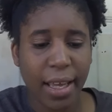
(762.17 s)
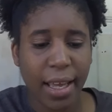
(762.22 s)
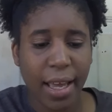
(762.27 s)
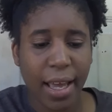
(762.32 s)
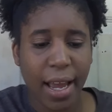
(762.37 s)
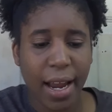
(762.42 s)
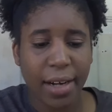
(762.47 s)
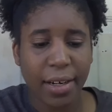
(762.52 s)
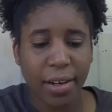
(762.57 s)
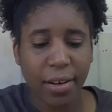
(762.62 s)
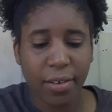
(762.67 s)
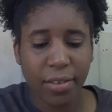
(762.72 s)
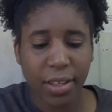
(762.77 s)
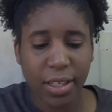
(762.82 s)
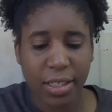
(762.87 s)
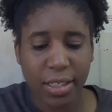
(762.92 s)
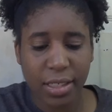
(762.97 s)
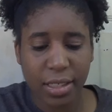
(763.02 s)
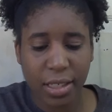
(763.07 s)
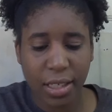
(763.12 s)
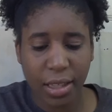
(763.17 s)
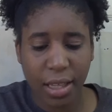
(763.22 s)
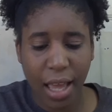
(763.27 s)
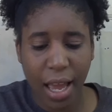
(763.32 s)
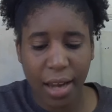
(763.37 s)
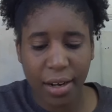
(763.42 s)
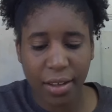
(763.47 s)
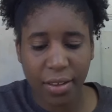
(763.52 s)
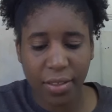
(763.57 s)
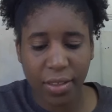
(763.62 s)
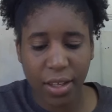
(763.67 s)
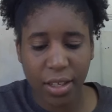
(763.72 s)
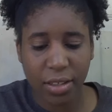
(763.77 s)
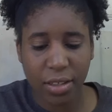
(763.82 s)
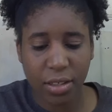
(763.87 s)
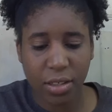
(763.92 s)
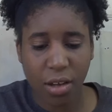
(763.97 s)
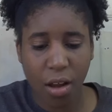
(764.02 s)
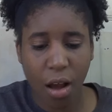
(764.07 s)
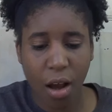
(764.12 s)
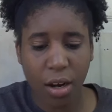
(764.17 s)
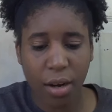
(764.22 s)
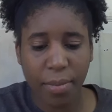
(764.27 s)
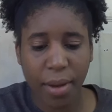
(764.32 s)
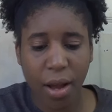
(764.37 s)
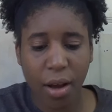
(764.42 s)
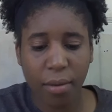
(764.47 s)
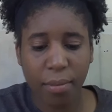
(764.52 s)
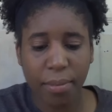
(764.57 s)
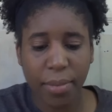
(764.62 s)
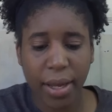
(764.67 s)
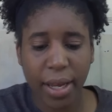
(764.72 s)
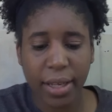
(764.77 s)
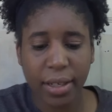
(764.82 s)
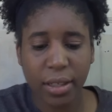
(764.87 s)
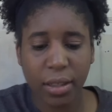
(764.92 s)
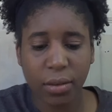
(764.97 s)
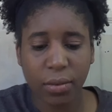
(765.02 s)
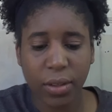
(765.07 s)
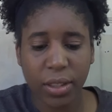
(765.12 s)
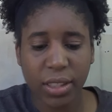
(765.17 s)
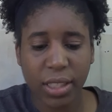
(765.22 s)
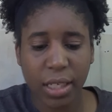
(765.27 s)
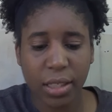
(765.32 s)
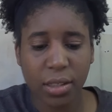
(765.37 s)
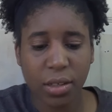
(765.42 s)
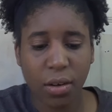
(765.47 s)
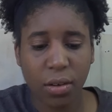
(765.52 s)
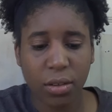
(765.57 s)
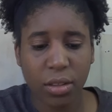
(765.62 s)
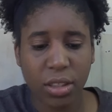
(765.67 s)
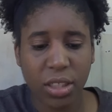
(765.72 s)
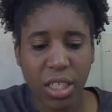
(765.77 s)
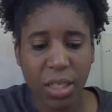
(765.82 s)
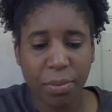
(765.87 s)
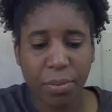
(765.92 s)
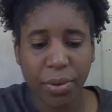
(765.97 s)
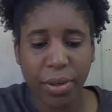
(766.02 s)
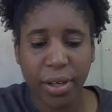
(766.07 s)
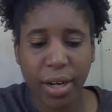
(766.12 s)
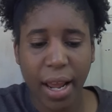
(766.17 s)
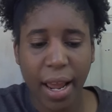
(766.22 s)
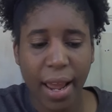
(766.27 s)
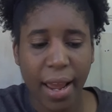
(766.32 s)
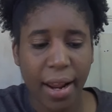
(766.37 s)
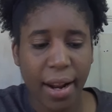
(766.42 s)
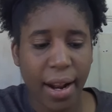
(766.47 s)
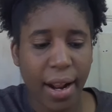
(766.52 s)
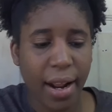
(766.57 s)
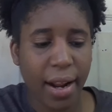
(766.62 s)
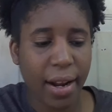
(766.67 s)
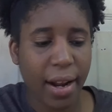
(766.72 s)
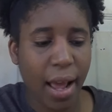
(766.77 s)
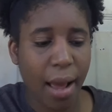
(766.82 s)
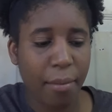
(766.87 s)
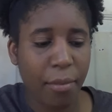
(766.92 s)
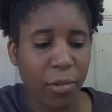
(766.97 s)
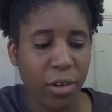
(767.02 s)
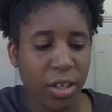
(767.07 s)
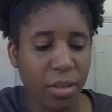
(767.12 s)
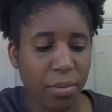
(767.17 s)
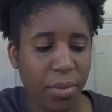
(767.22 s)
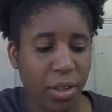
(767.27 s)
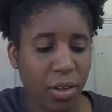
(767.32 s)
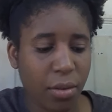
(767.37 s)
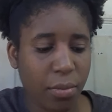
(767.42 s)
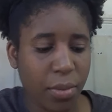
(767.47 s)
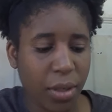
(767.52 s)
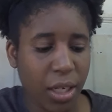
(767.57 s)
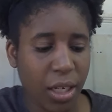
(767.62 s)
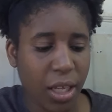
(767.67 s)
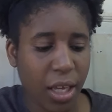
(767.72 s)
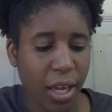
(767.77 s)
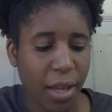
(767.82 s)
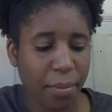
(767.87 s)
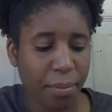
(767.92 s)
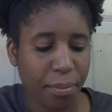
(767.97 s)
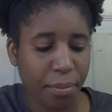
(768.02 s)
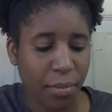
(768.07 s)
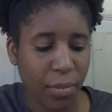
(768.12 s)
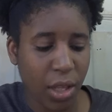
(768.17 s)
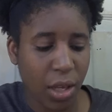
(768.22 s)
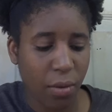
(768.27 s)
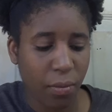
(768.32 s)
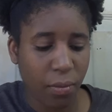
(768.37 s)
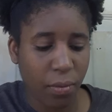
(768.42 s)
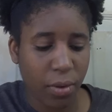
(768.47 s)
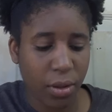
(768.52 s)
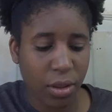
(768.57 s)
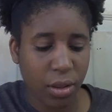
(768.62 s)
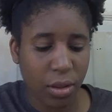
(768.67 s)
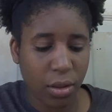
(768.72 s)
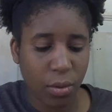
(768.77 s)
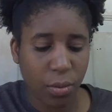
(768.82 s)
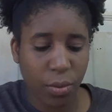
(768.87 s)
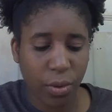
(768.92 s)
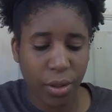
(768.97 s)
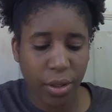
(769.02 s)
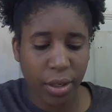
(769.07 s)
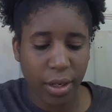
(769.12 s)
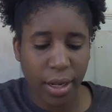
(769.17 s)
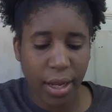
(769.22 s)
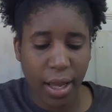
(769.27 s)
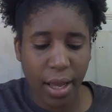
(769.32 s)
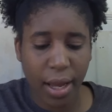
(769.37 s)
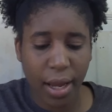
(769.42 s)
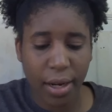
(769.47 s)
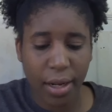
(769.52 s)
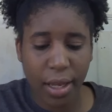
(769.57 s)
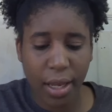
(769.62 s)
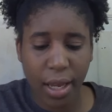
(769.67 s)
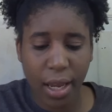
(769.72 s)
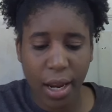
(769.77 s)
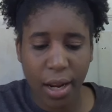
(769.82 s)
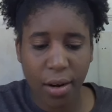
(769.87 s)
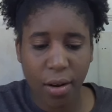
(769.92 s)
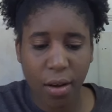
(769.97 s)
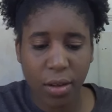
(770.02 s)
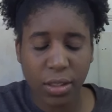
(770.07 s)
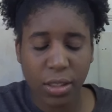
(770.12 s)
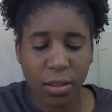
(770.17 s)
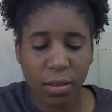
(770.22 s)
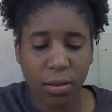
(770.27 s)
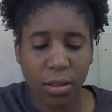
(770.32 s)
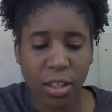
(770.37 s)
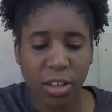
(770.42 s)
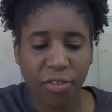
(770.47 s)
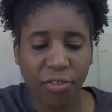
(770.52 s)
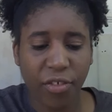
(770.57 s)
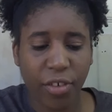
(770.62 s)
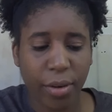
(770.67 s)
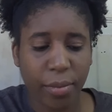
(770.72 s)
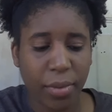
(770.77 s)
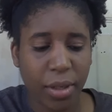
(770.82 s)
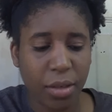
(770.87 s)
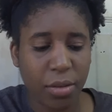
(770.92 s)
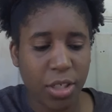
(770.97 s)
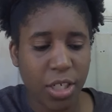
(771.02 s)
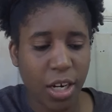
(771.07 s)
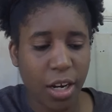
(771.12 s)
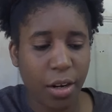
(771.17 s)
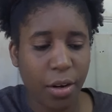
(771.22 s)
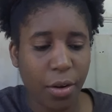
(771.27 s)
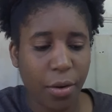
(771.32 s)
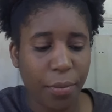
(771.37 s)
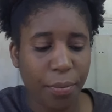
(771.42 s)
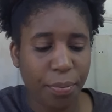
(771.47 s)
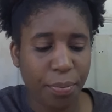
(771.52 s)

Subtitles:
I know this is a lot of things to talk about, but the Lord says go deeper, and I'm going to be obedient with the Word of God and also on this formative channel.